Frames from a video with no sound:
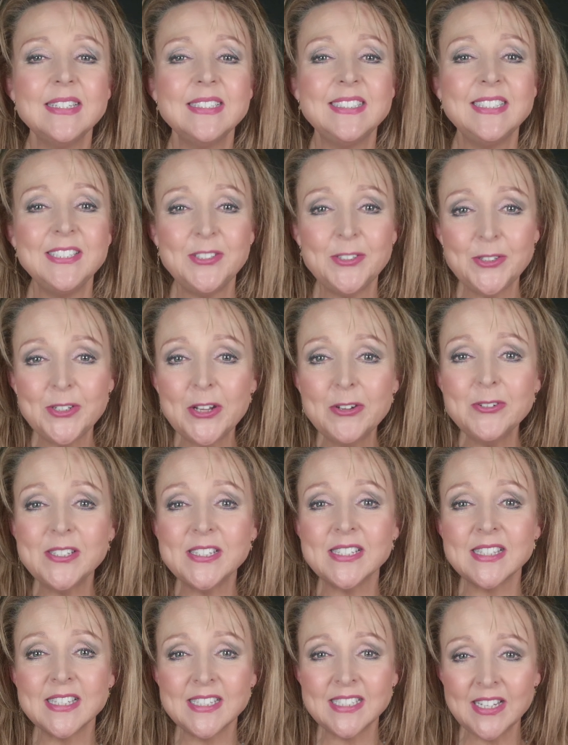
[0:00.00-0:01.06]
Did you
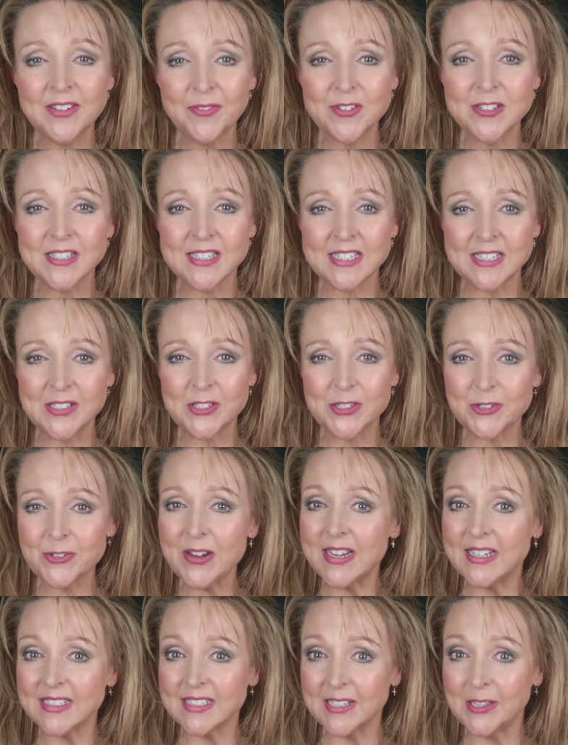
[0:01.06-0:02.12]
notice the difference in
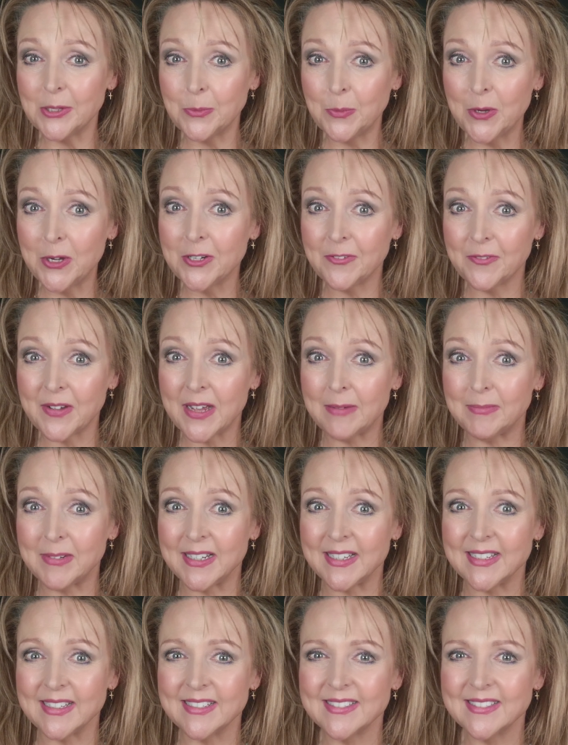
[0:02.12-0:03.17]
stress in the word
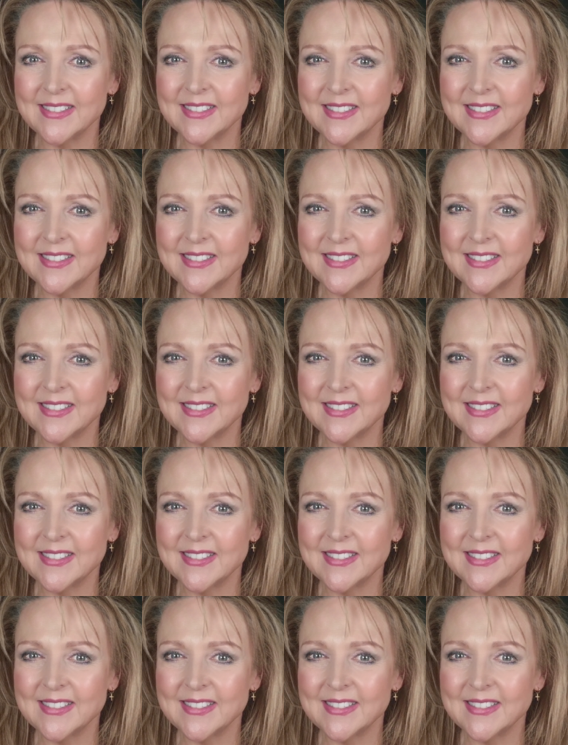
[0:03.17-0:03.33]
family?